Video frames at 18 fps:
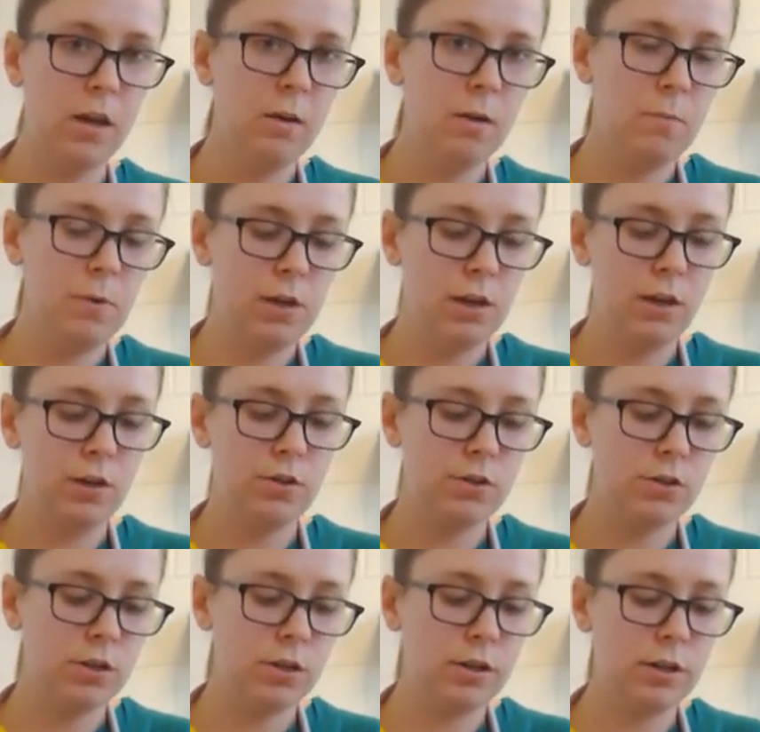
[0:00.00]
Making
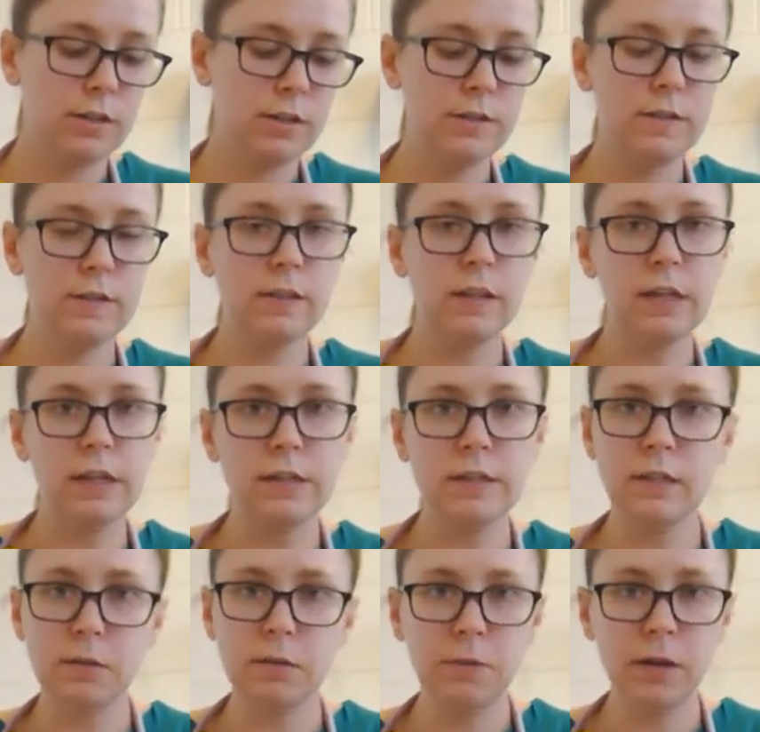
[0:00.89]
sure it's like
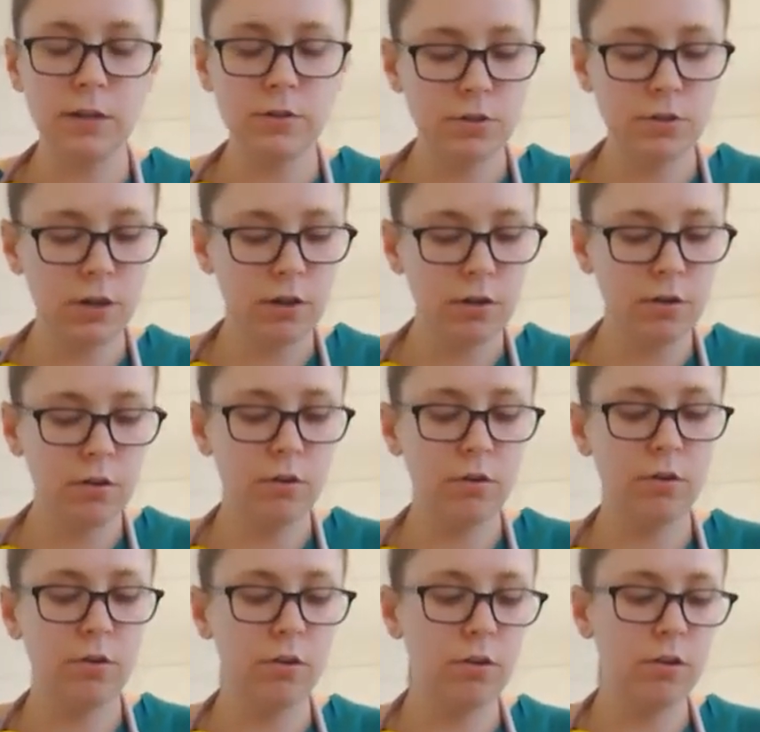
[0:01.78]

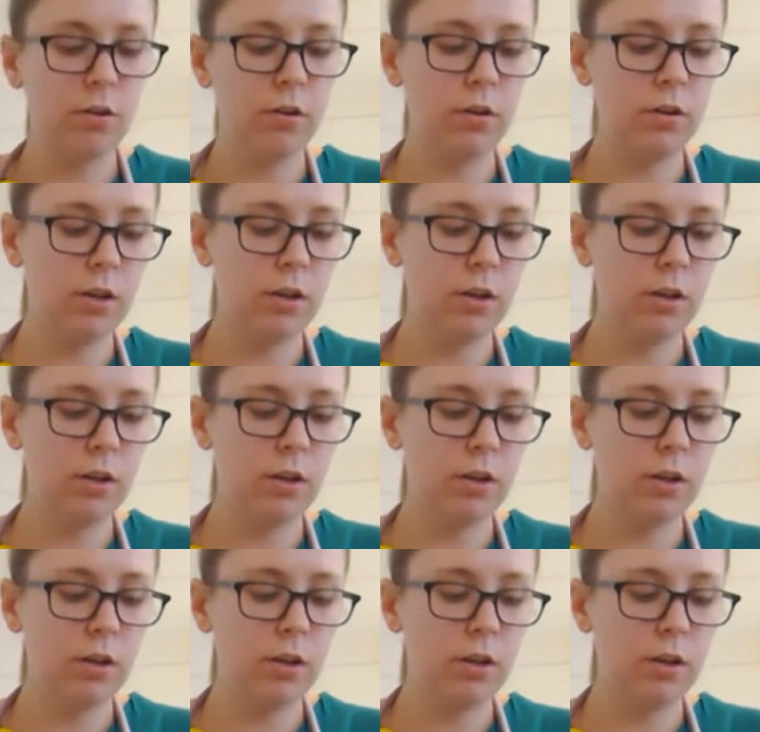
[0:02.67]
symmetrical,